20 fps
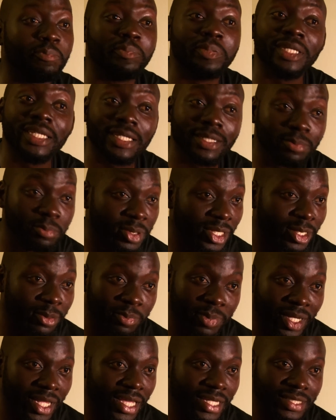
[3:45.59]
big
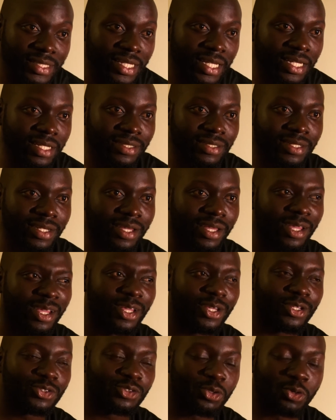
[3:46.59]
players then.
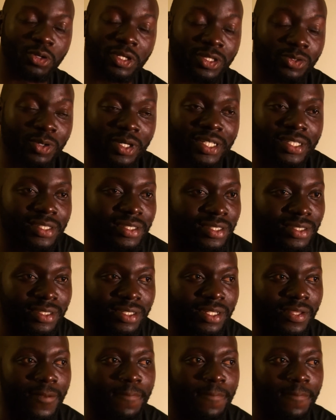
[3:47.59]
So it was